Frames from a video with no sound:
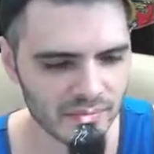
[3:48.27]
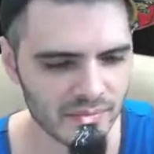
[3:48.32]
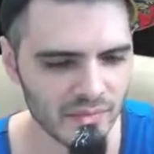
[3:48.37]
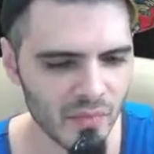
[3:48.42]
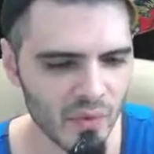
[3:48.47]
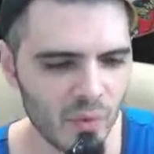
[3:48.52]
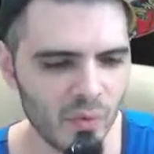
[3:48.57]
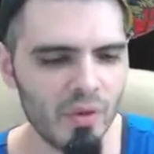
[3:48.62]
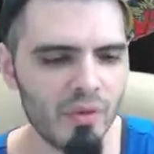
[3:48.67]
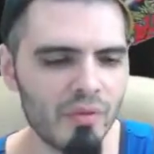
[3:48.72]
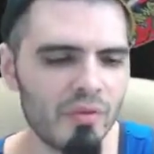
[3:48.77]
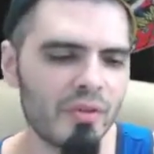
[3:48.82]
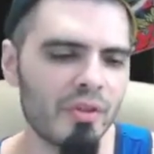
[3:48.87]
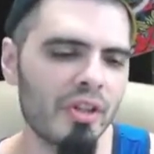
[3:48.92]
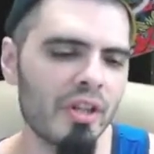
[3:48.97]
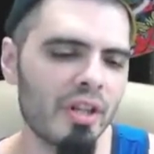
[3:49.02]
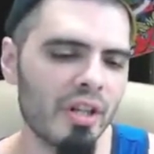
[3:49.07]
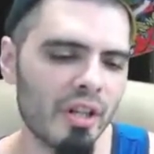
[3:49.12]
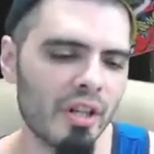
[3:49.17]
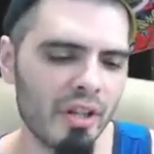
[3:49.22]

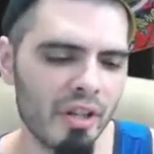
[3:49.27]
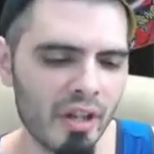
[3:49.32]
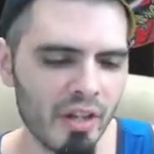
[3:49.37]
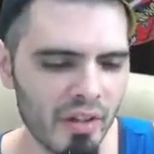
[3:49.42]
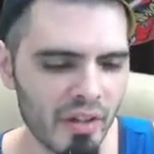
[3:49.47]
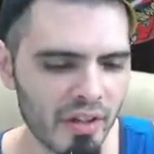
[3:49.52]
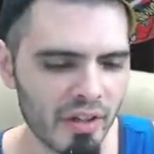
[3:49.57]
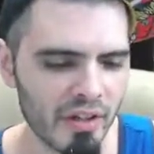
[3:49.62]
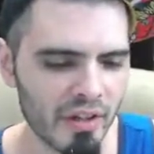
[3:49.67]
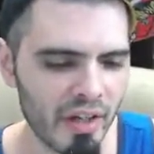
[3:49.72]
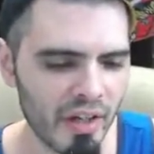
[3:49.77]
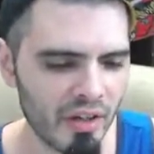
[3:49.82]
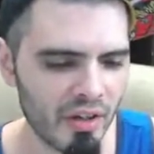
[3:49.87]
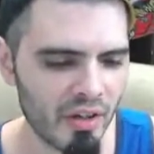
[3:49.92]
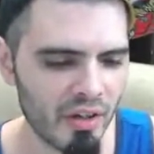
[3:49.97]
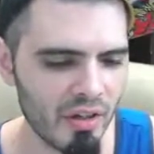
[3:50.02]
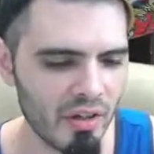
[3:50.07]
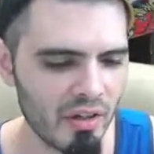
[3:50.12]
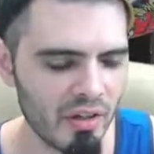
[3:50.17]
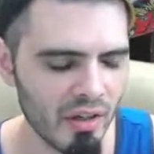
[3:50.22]
Wolverine, I like that
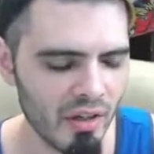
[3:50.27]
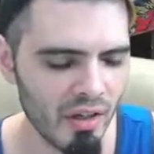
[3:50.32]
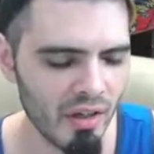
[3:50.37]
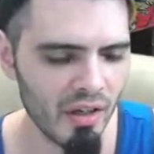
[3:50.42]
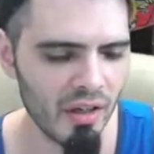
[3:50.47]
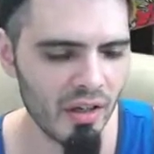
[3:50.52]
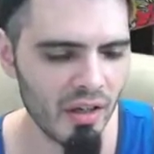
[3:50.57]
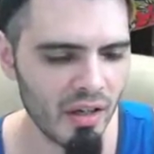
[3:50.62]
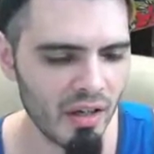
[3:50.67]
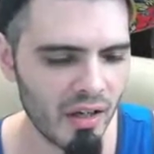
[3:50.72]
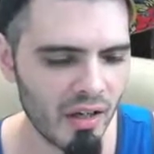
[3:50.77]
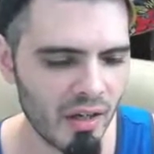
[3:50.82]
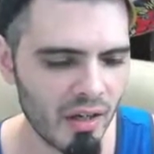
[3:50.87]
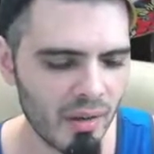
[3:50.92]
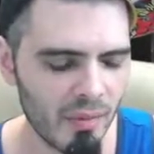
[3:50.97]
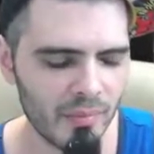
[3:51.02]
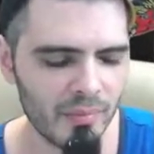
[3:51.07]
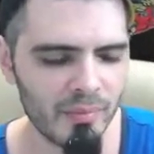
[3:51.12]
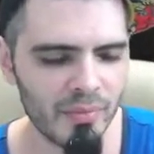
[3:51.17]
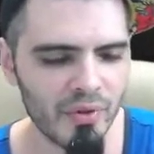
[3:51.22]
art.
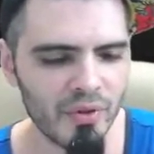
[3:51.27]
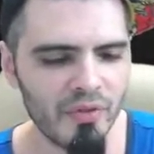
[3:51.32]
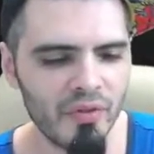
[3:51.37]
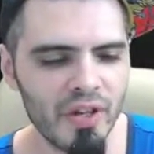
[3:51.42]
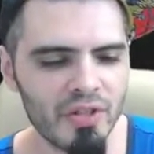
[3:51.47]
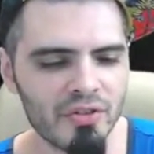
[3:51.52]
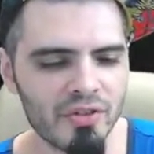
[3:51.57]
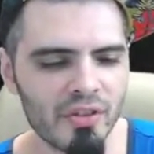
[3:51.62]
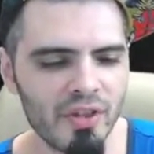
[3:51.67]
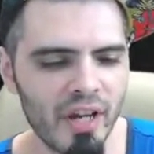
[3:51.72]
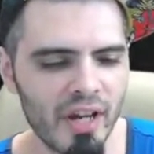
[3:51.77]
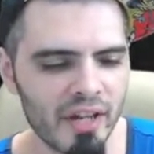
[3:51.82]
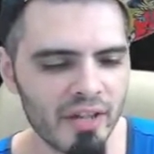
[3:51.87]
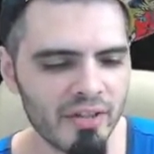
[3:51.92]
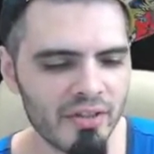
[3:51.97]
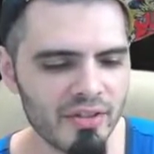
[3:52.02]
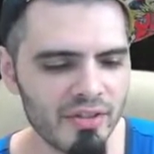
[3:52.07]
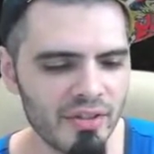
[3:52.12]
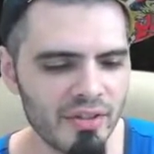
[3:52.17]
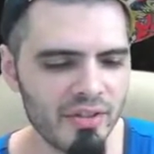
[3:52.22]
Professor
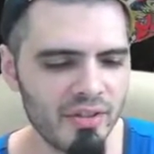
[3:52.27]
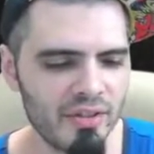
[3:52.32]
X,